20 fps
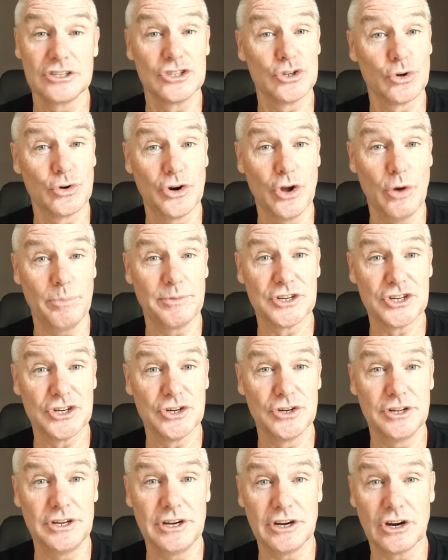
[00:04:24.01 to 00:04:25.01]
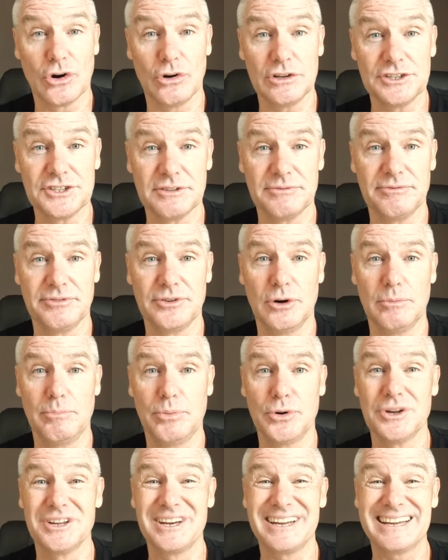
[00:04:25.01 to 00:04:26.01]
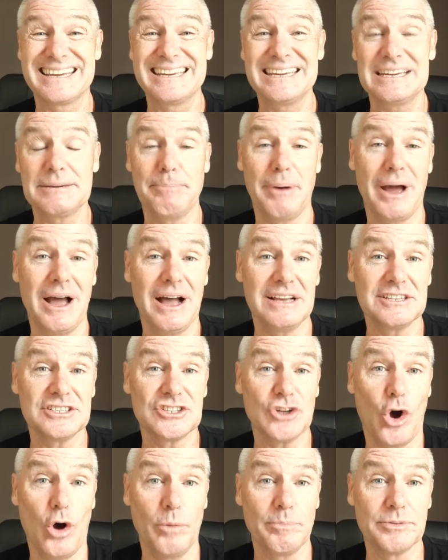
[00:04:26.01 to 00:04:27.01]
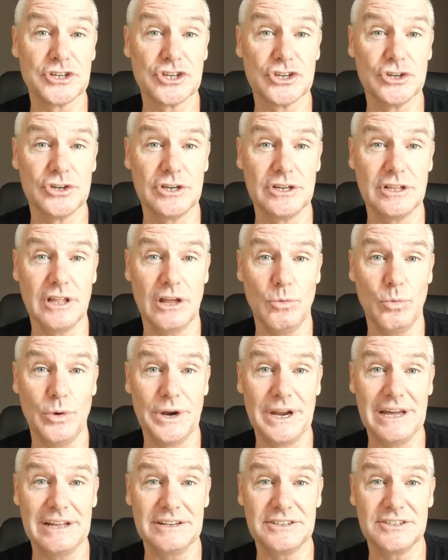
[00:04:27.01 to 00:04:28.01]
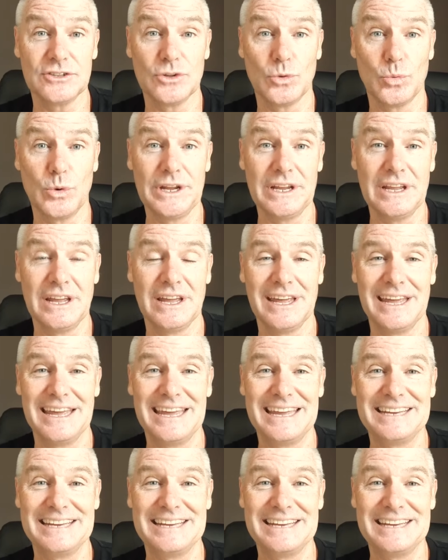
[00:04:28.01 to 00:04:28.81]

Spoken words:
saw an opportunity across the field, put in a kick pass opportunity that went out to the wing.